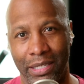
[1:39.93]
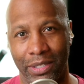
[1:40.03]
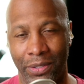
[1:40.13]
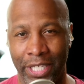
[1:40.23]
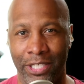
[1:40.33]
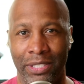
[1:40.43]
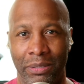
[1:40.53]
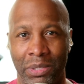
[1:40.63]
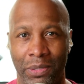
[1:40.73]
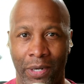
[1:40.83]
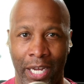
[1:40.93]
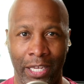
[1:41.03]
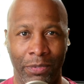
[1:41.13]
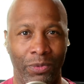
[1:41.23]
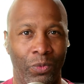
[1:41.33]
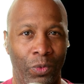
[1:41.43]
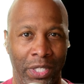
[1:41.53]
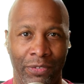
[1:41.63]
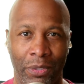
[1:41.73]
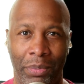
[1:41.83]
Go ahead and subscribe in
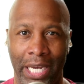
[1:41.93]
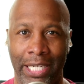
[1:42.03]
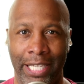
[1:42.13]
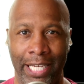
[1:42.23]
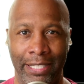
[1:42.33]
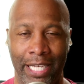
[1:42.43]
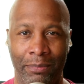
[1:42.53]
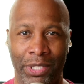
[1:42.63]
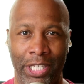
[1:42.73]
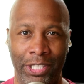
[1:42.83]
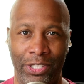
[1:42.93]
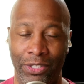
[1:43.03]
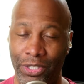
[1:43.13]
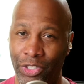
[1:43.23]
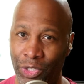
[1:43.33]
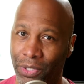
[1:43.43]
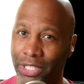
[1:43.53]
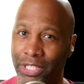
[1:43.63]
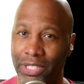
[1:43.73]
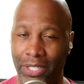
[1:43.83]
whatever podcast application you're
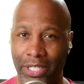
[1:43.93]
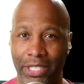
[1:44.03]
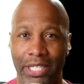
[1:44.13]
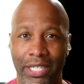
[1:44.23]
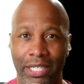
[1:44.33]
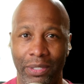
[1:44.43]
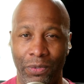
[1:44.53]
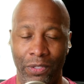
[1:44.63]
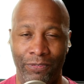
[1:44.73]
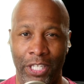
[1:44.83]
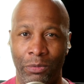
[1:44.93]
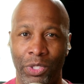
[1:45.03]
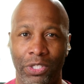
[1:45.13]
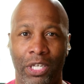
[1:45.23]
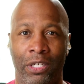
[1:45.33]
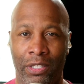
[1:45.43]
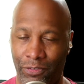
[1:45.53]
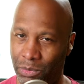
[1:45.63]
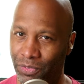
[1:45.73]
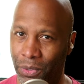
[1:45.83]
enjoying this on. We're available on all of
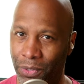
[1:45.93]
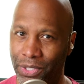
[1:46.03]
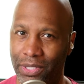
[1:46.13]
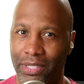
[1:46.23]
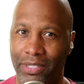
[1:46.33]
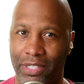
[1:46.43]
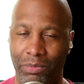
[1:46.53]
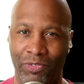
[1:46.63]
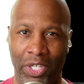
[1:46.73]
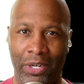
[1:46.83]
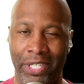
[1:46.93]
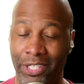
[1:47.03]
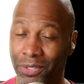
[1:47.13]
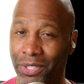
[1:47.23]
them, of course. Some of you already know